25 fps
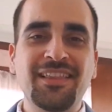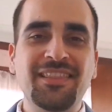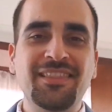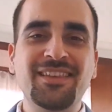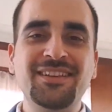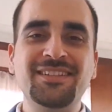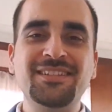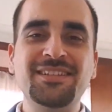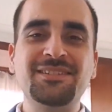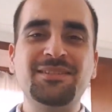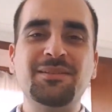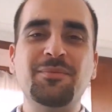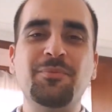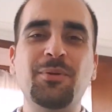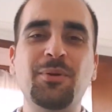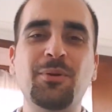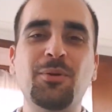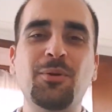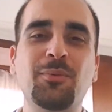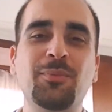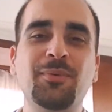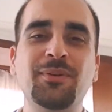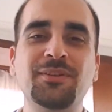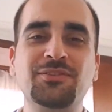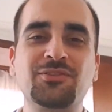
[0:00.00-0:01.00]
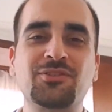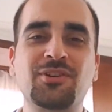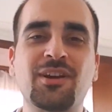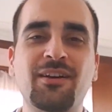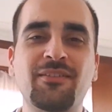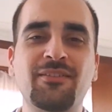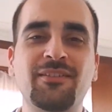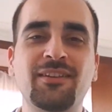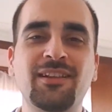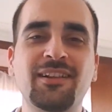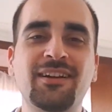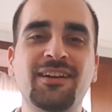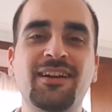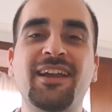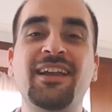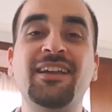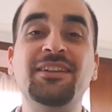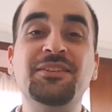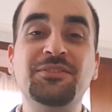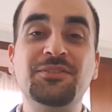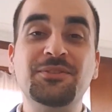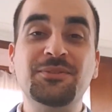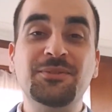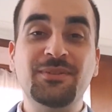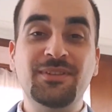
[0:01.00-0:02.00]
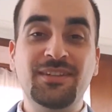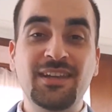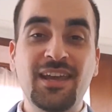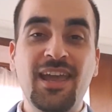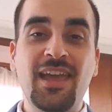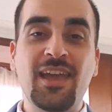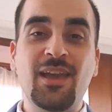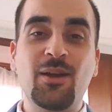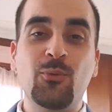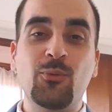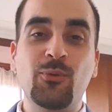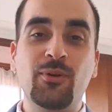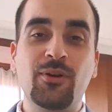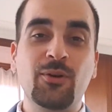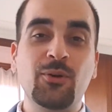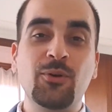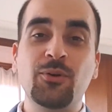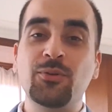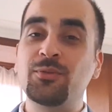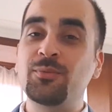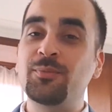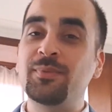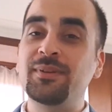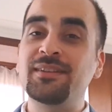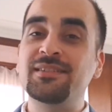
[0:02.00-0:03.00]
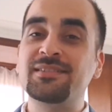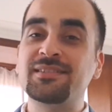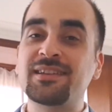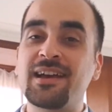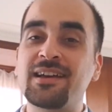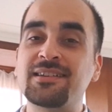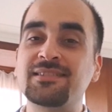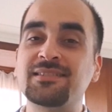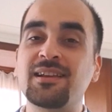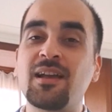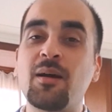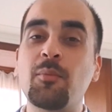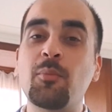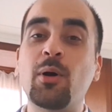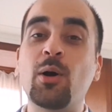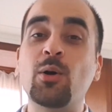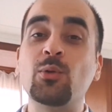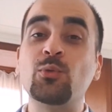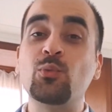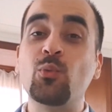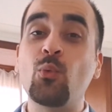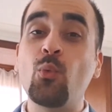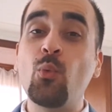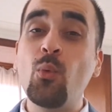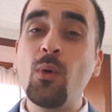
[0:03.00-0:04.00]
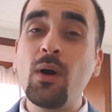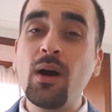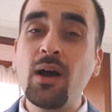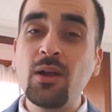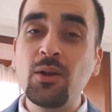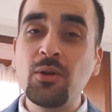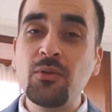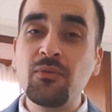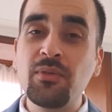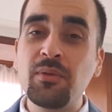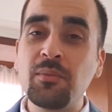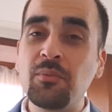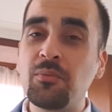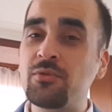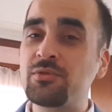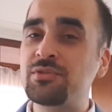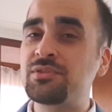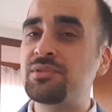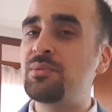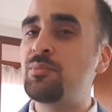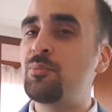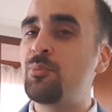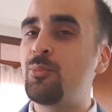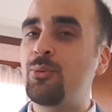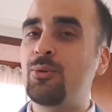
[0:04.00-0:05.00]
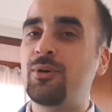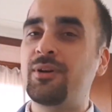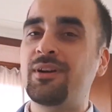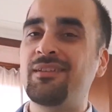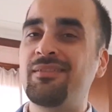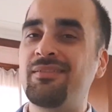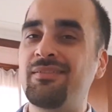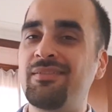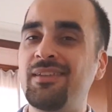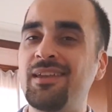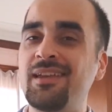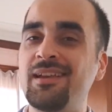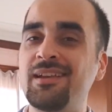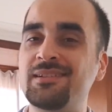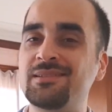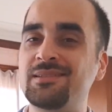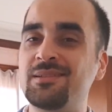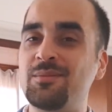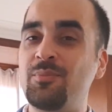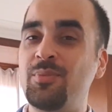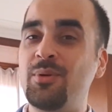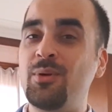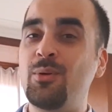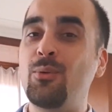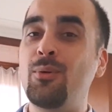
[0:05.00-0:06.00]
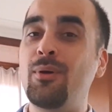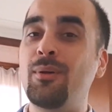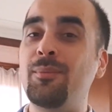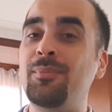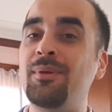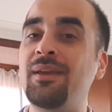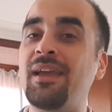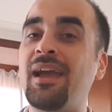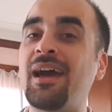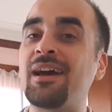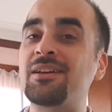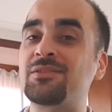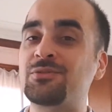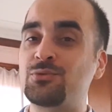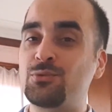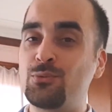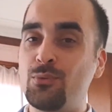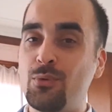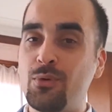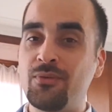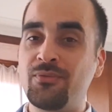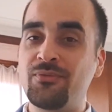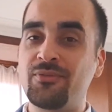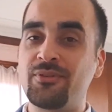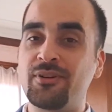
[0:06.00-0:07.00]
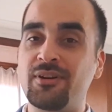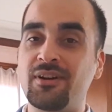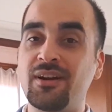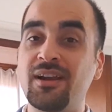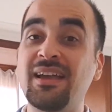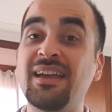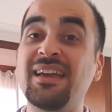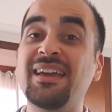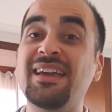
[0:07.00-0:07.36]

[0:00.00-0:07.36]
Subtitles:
This is the PYP Traveler, and today we're going to be discussing about one of the most important things the PYP has to offer.